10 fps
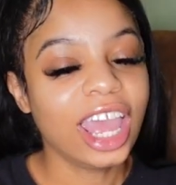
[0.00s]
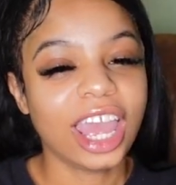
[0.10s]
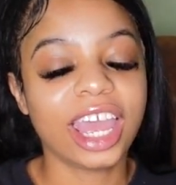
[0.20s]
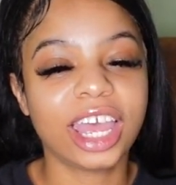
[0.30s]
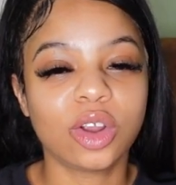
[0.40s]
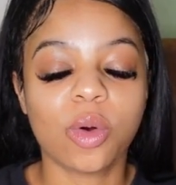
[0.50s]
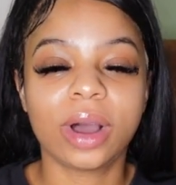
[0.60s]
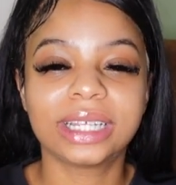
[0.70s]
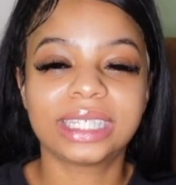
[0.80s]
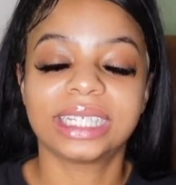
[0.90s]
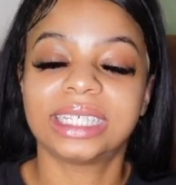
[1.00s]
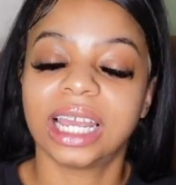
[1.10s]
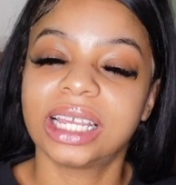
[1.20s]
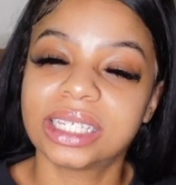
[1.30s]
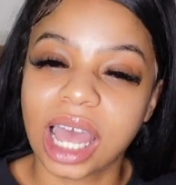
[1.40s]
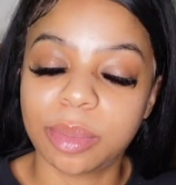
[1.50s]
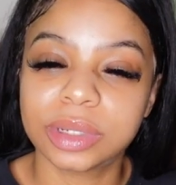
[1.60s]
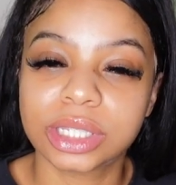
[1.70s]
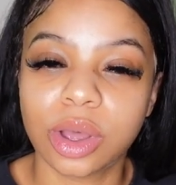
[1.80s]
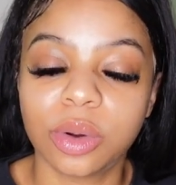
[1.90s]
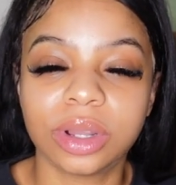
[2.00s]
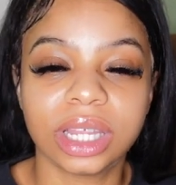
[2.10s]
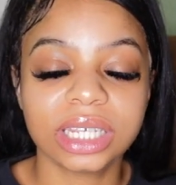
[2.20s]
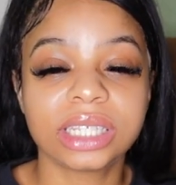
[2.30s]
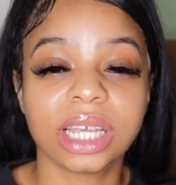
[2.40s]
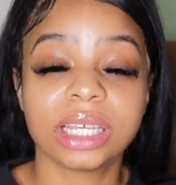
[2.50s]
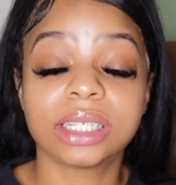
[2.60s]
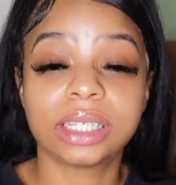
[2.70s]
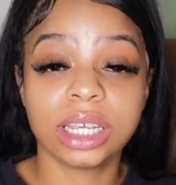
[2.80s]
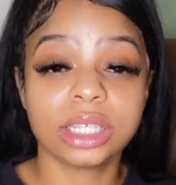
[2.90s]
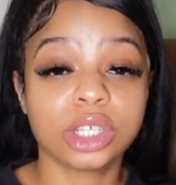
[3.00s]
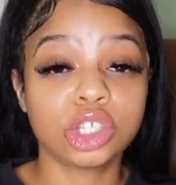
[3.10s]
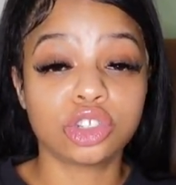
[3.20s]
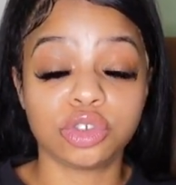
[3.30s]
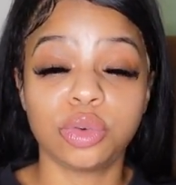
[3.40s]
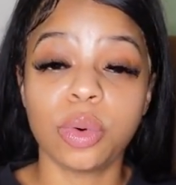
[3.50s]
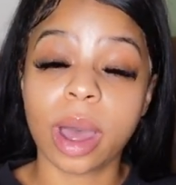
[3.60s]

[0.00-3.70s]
And on today's episode, this is season two,